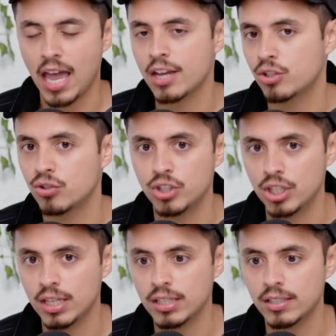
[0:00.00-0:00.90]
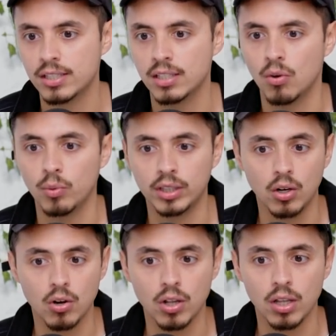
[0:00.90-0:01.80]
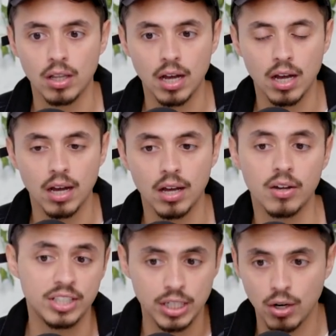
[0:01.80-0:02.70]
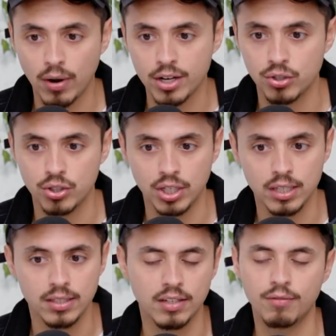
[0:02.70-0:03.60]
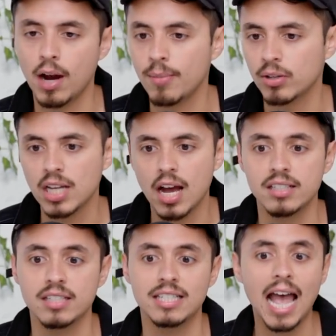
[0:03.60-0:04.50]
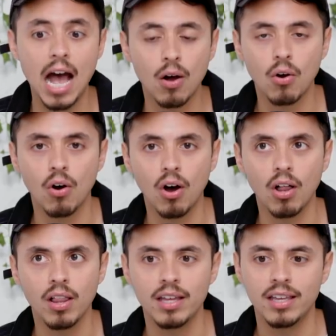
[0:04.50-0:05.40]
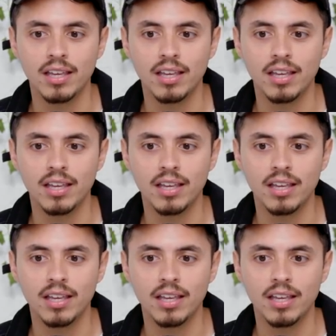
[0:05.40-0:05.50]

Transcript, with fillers: estrogens, what they call uh, xenoestrogens, environmental toxins, alcohol.